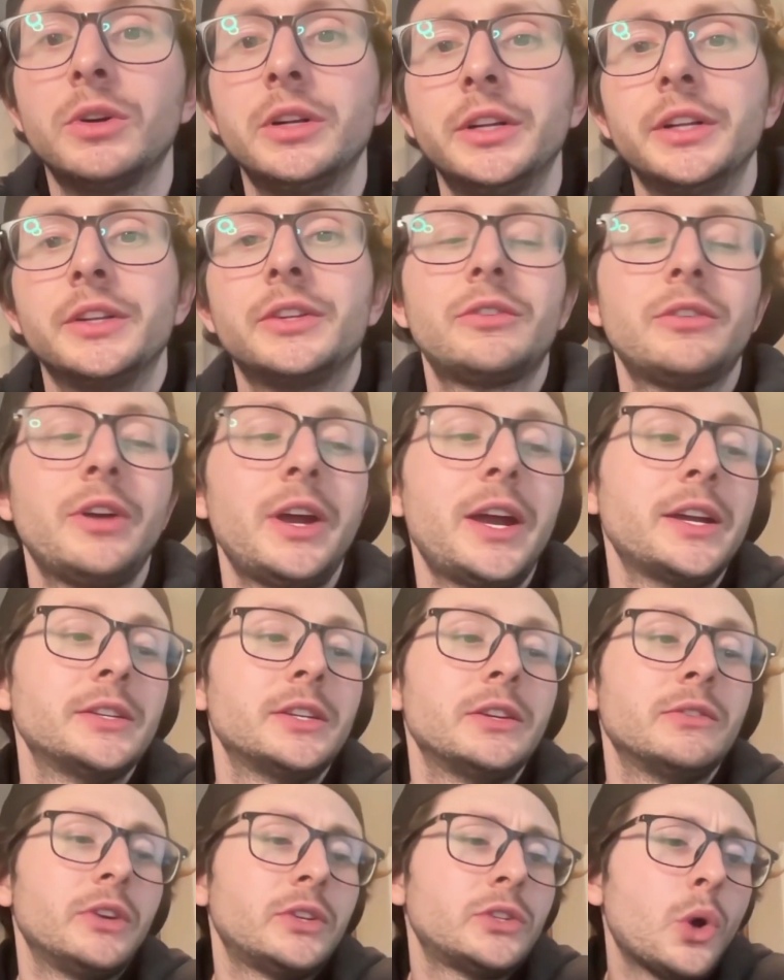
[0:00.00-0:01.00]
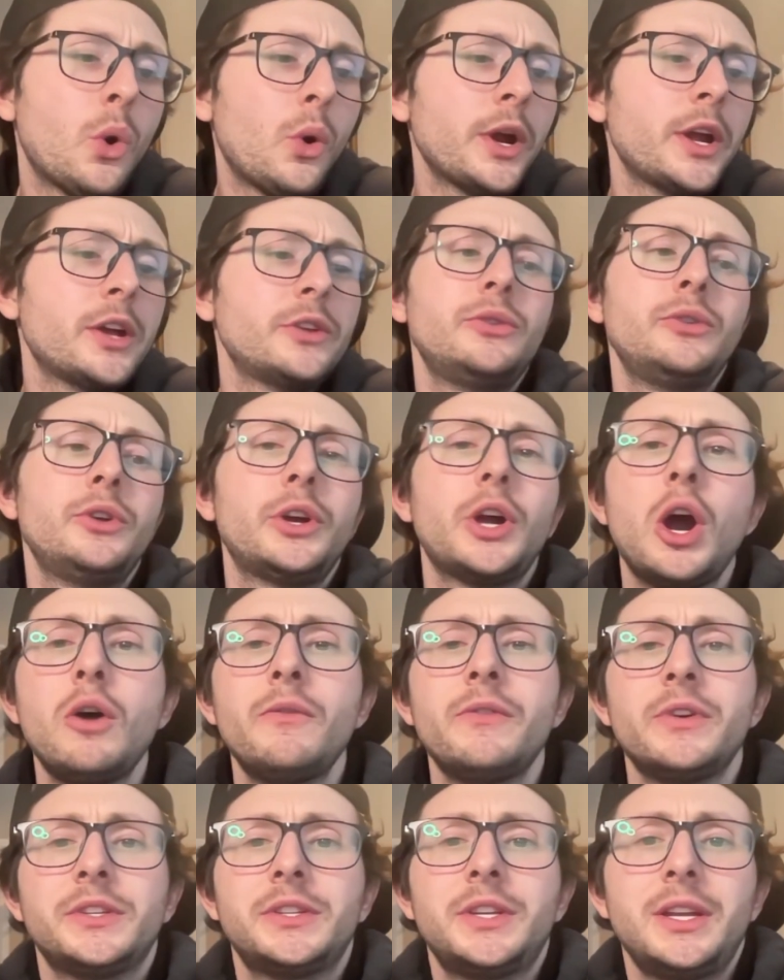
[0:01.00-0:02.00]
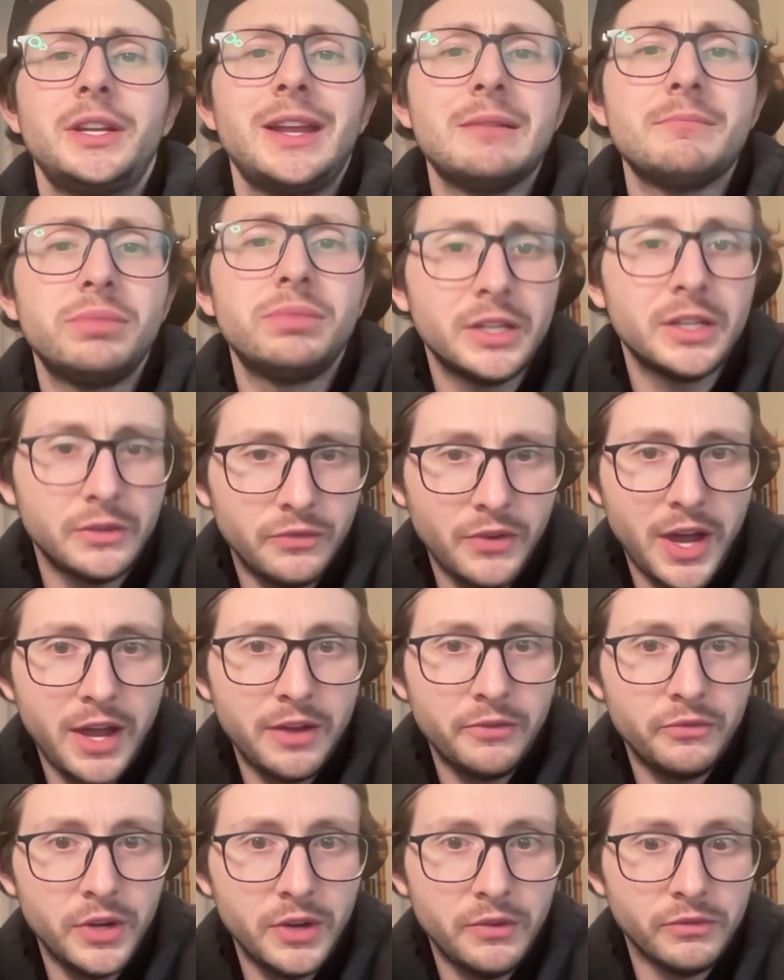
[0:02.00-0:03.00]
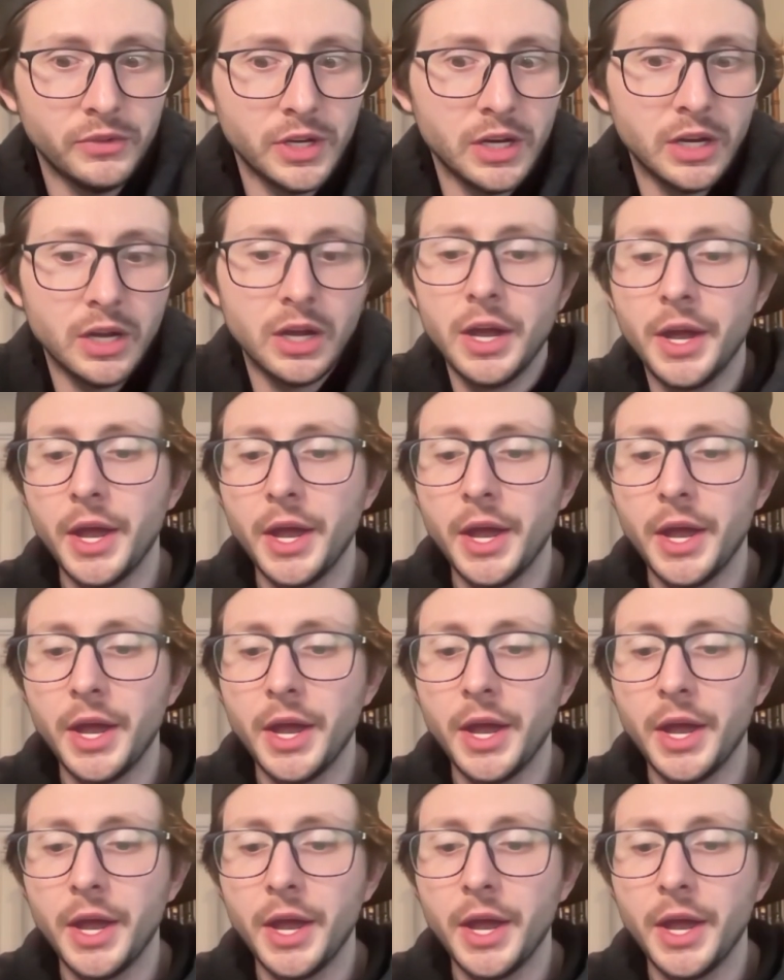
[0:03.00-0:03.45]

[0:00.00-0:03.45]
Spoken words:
It's crazy. Victoria Dudakova sitting at plus 550.